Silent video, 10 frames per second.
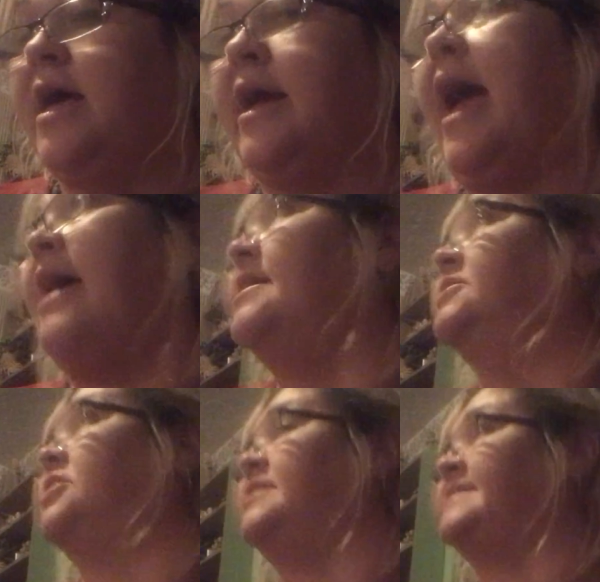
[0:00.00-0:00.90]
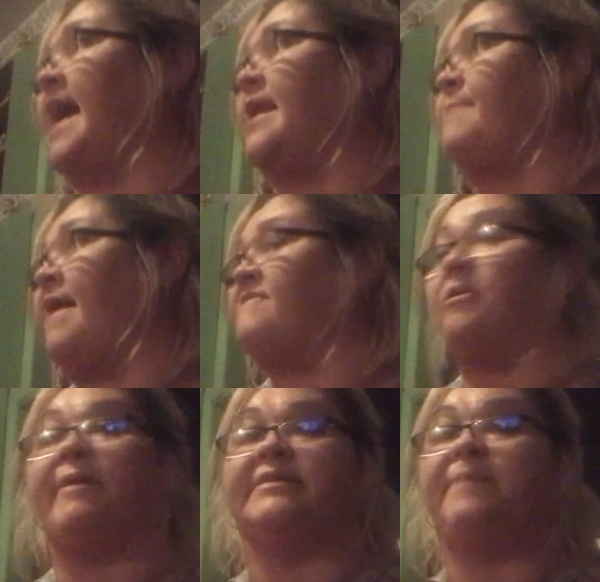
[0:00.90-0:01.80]
Okay, so does Adam have the
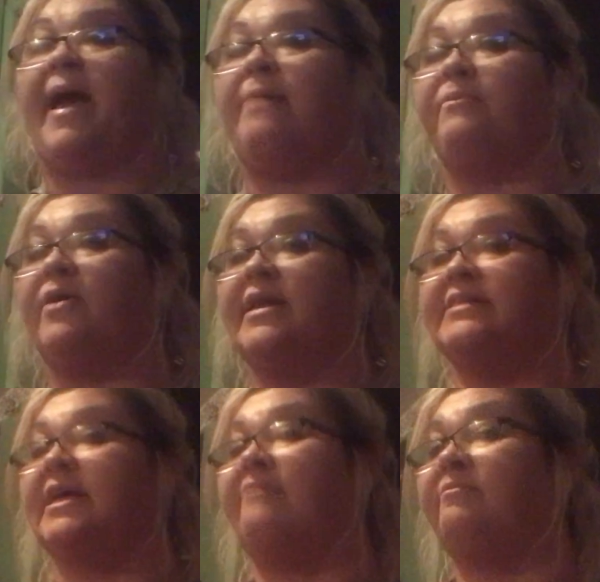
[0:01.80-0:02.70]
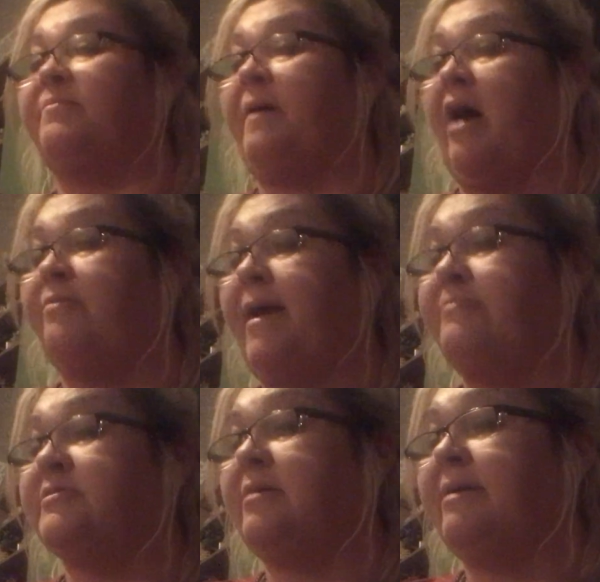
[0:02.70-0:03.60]
erased paper and is all
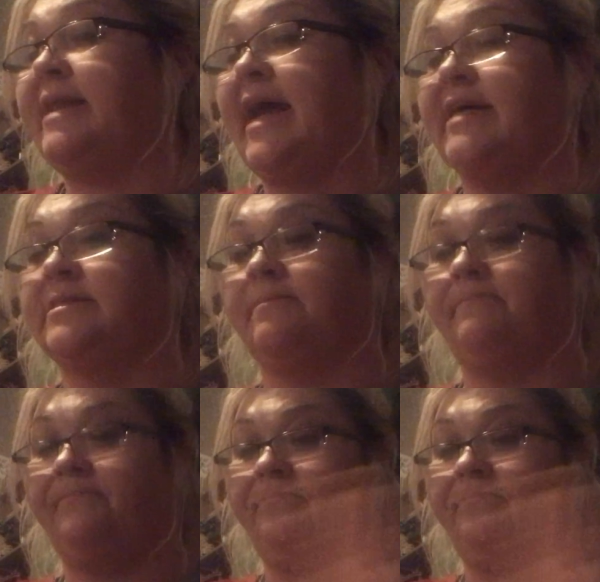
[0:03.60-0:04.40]
papers on my desk?